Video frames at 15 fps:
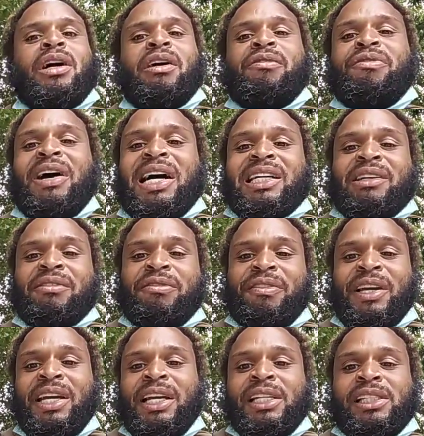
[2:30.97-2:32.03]
Ivanka
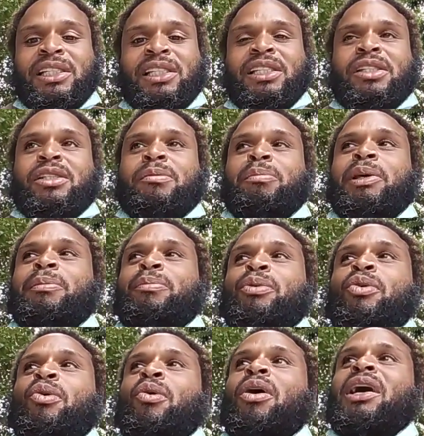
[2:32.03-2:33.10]
fans,
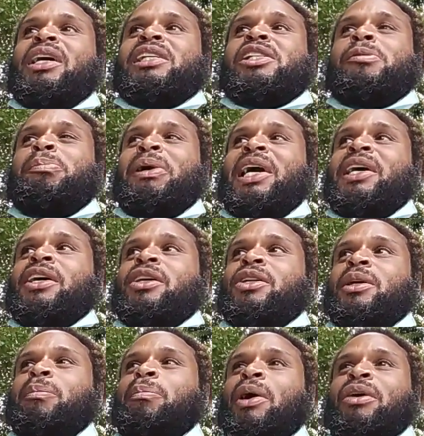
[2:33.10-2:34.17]
people who are inspired,
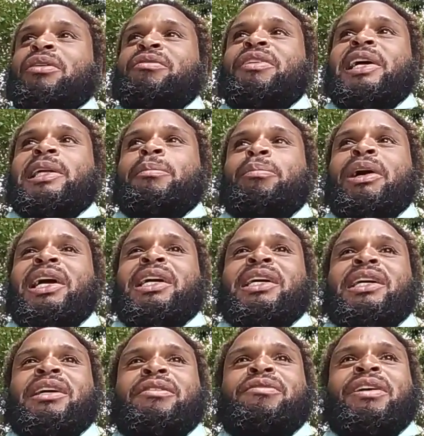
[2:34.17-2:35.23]
motivated by
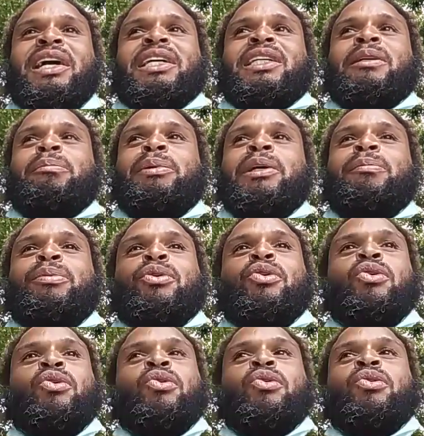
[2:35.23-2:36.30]
Ivanka, people
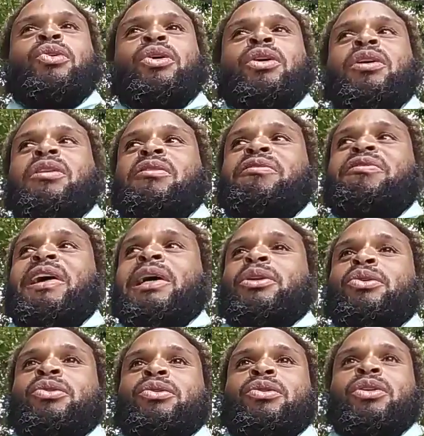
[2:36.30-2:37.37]
who
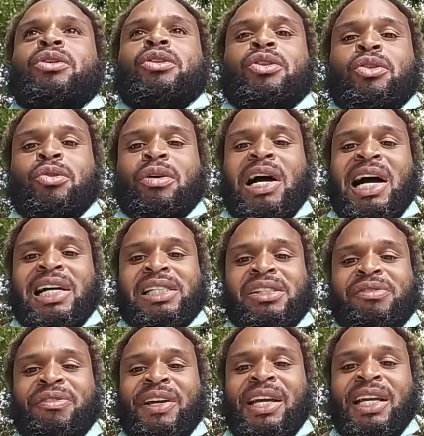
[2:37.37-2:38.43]
follow you
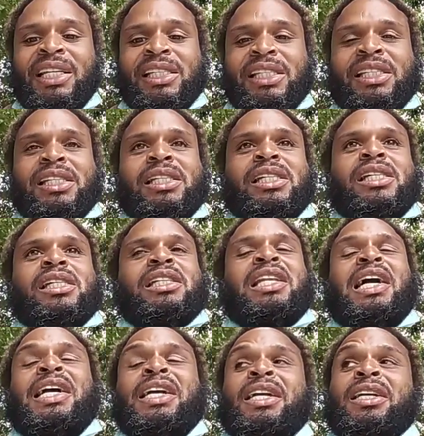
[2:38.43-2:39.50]
as fans.
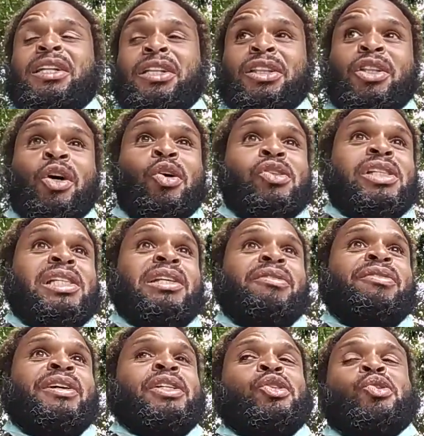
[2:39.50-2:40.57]
Like those
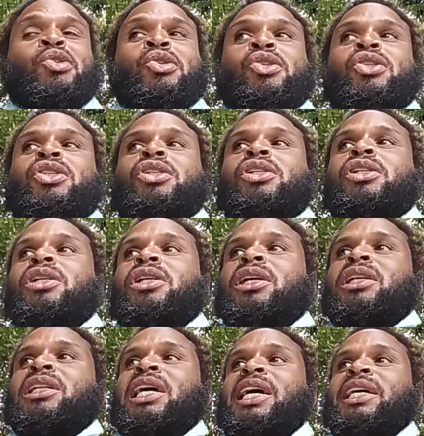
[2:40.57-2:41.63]
individuals,
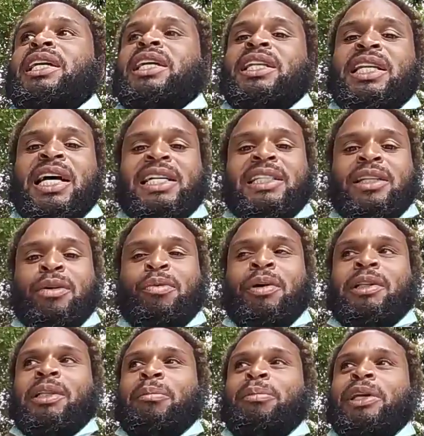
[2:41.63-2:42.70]
like connecting
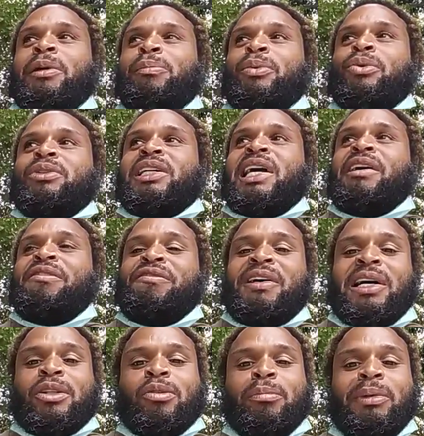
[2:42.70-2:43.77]
with the people that
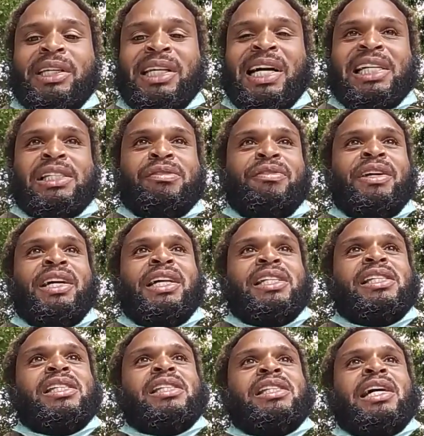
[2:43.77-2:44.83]
follow me as
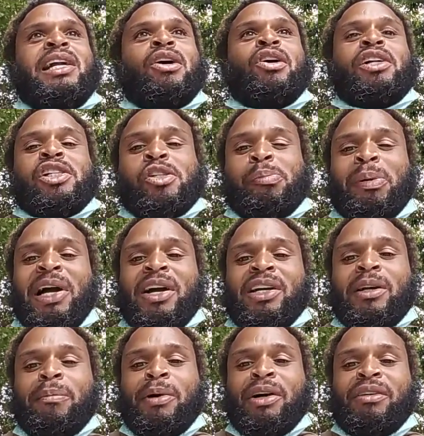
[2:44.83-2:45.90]
fans, that are inspired
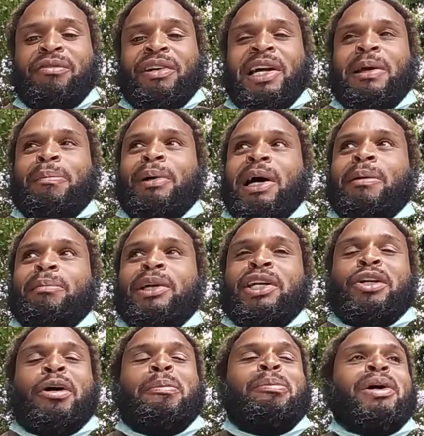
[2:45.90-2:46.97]
and motivated by me,
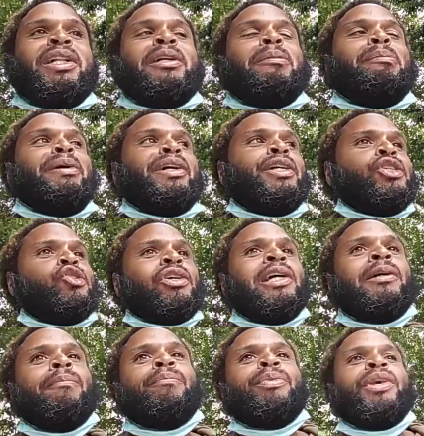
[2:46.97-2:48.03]
your brother Barron
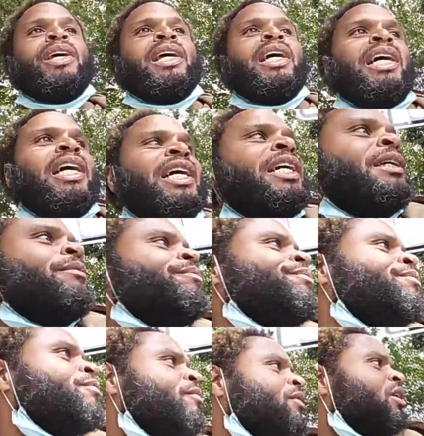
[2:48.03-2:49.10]
Trump, um,
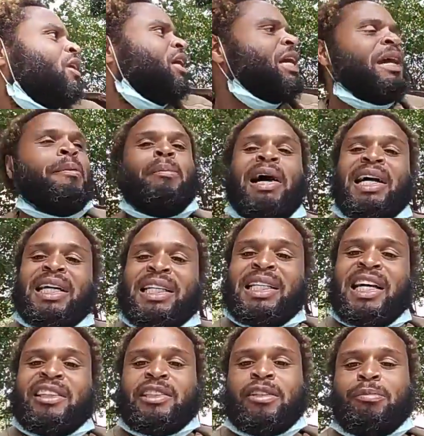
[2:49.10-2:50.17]
and my
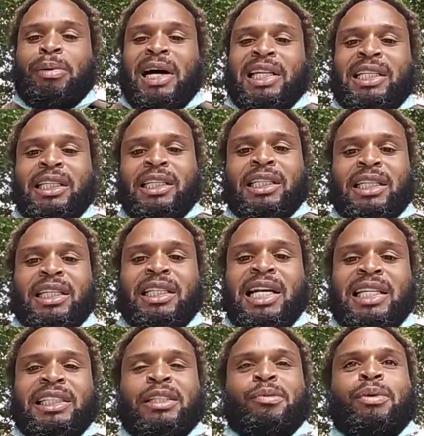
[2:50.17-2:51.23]
collective body
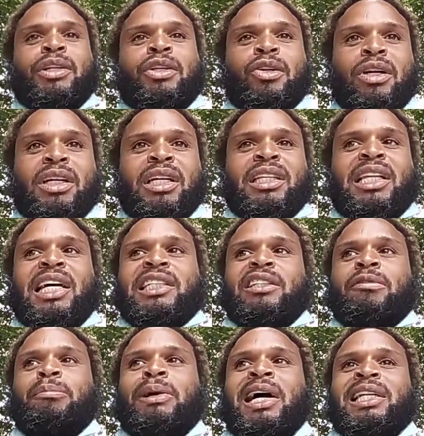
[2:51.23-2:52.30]
connecting with your
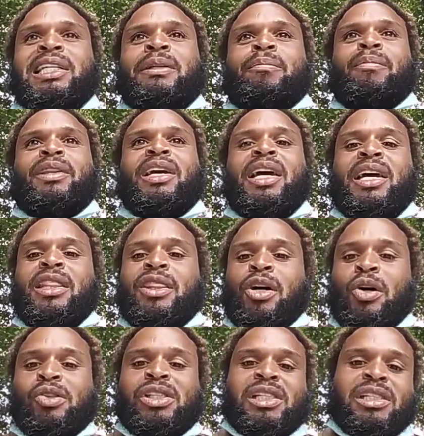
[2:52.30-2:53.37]
collective body, and
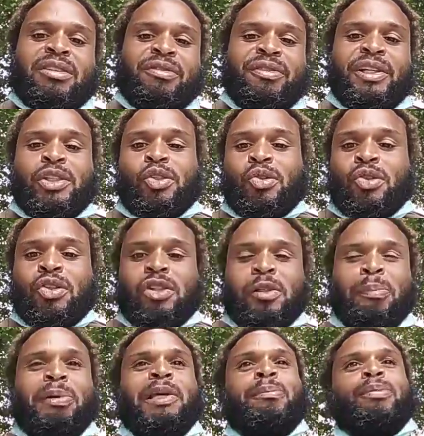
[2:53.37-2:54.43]
those individuals,
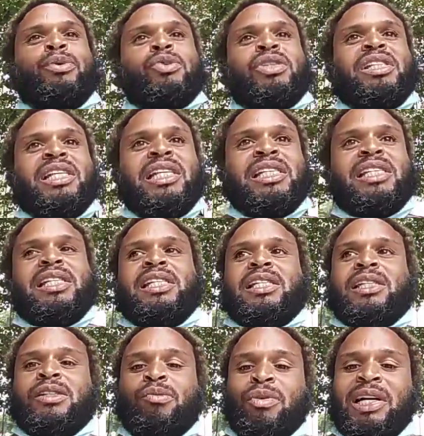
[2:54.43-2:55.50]
people,
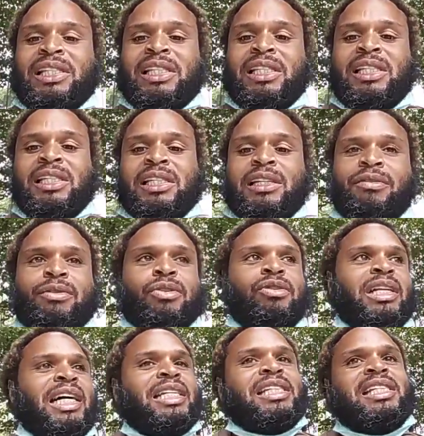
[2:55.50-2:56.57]
citizens, and residents of the
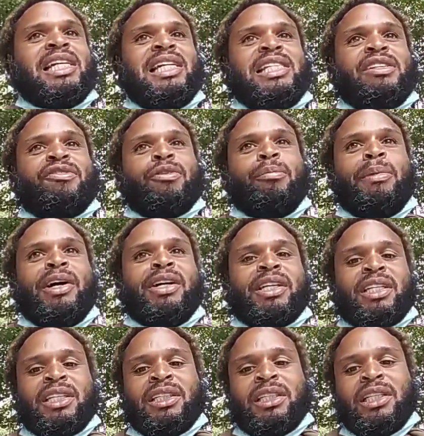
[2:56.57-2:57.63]
United States of
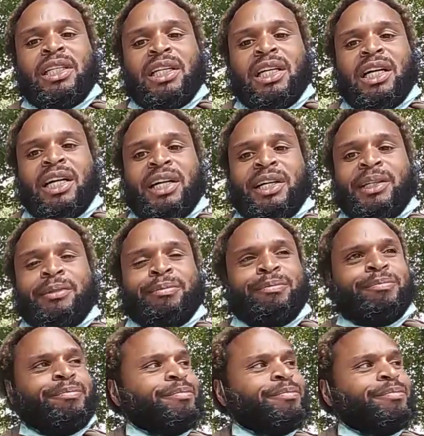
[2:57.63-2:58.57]
America. Um,